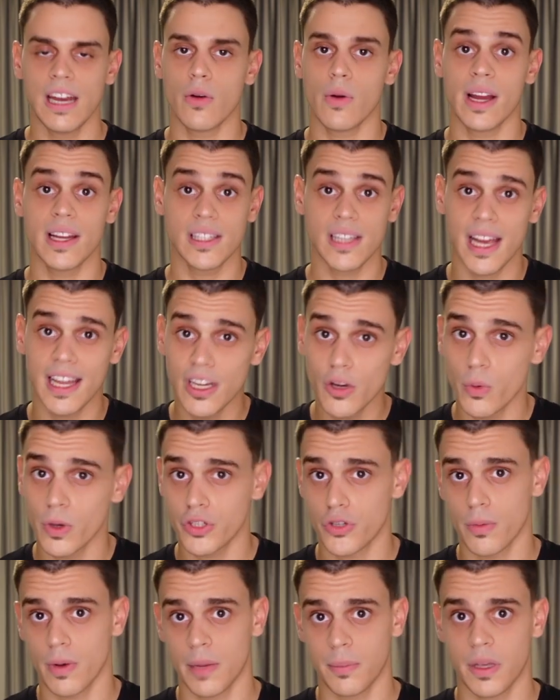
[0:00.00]
now guys, I know
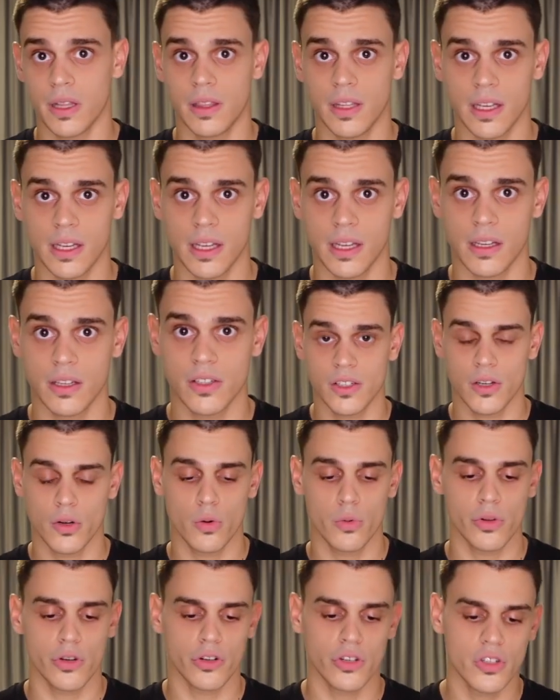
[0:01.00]
what you might be thinking.
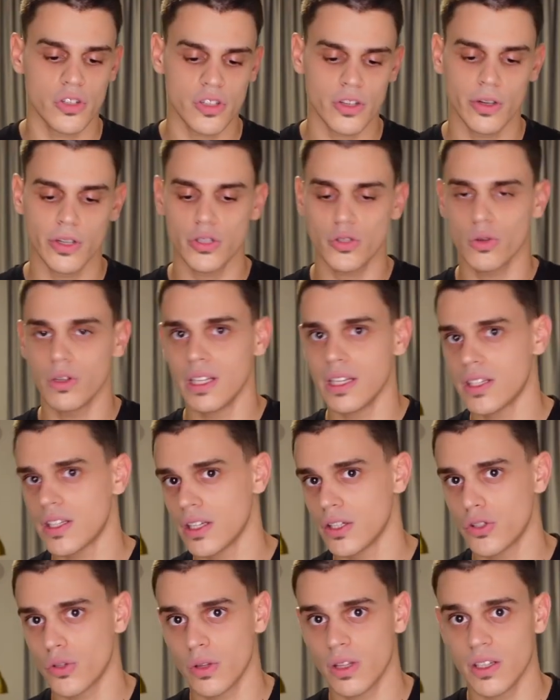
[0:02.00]
So you're just going to
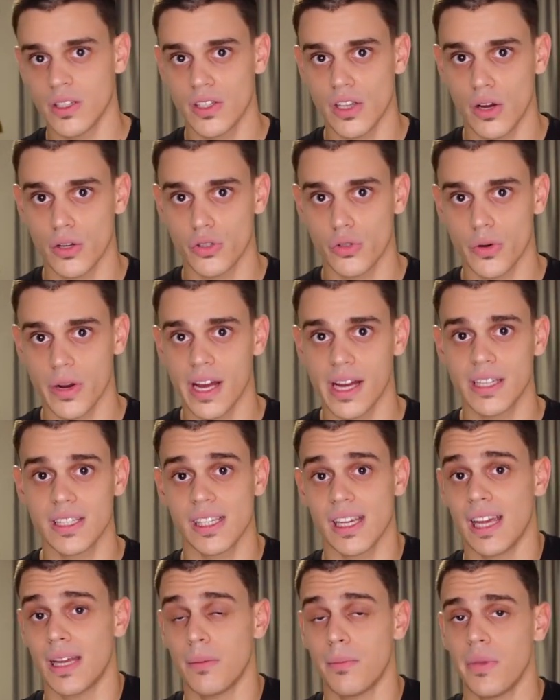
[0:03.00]
listen to these
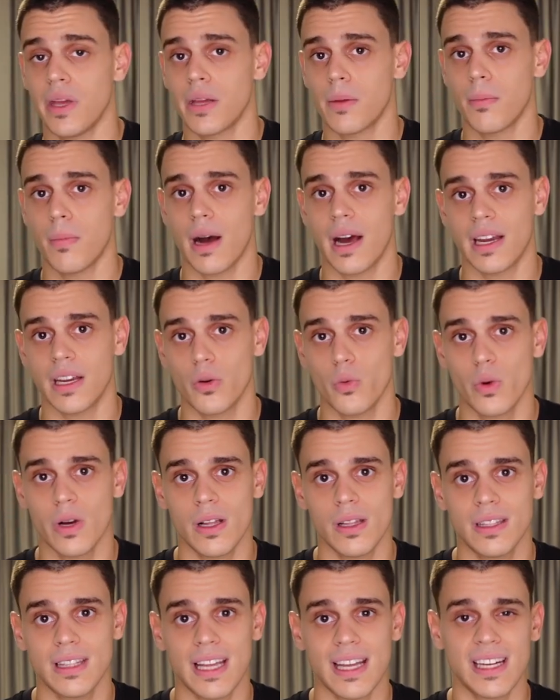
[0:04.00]
soundtracks and make money.
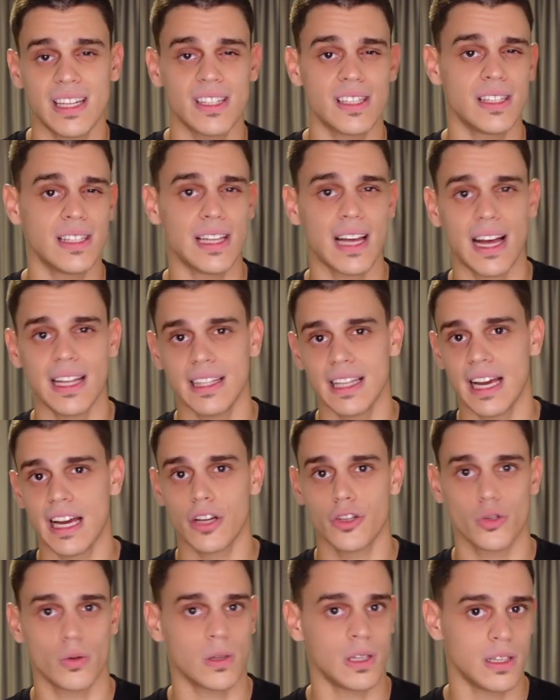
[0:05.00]
Well, that is not
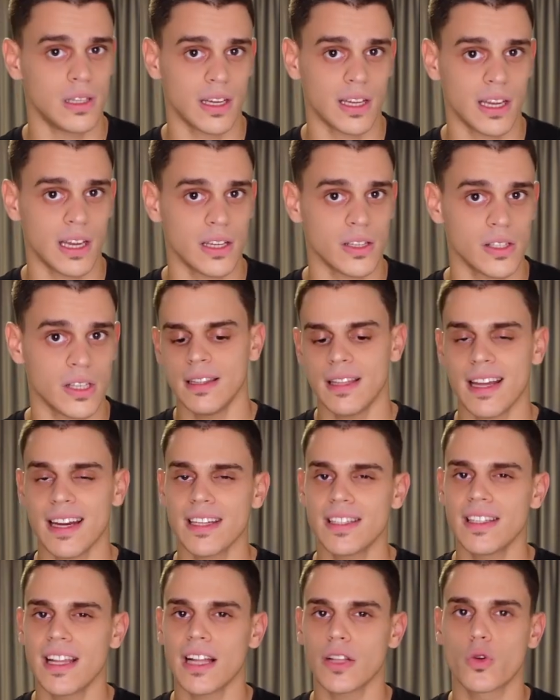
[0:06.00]
actually the case. That
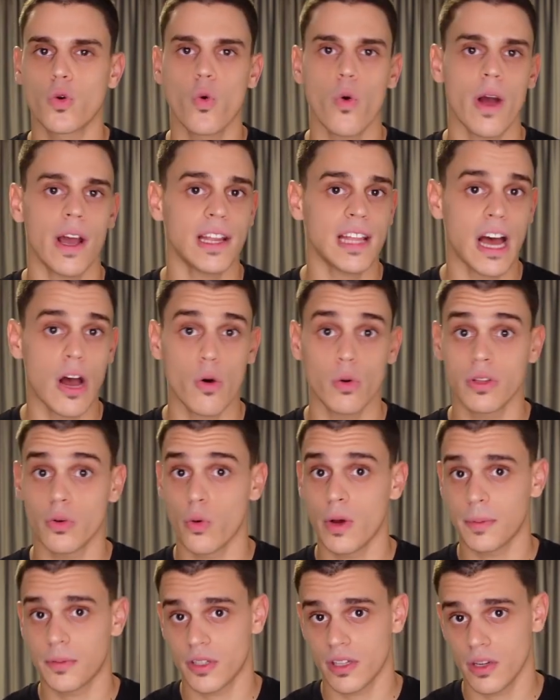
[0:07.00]
is not quite how
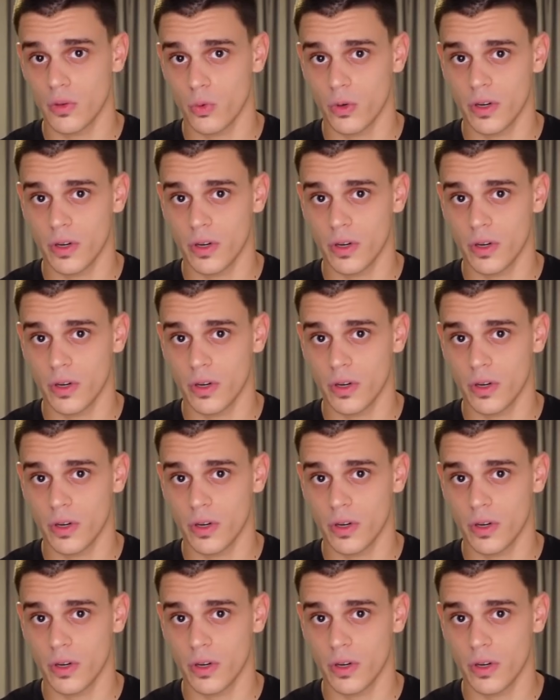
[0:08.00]
the website